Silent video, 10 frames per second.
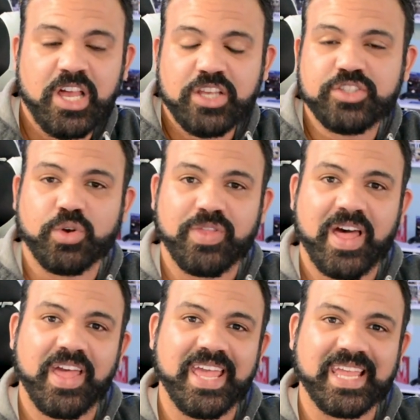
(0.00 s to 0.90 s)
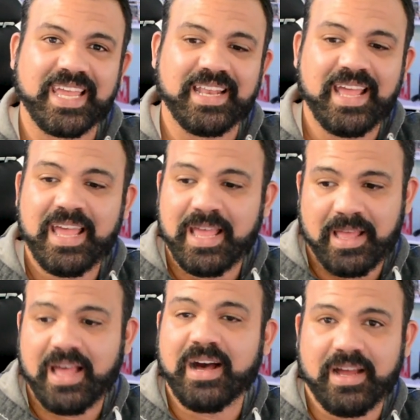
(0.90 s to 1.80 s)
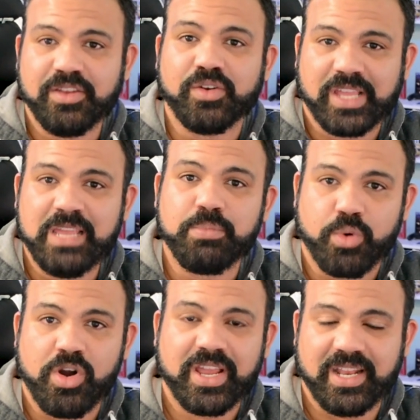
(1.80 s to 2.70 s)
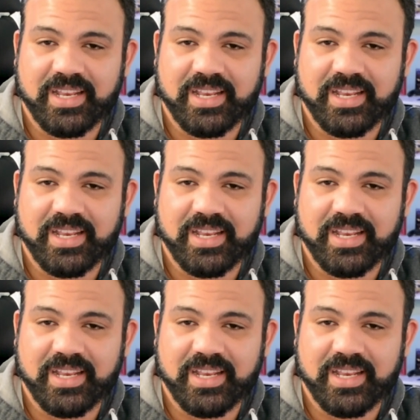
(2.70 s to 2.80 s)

so that it can, uh, you know, keep working.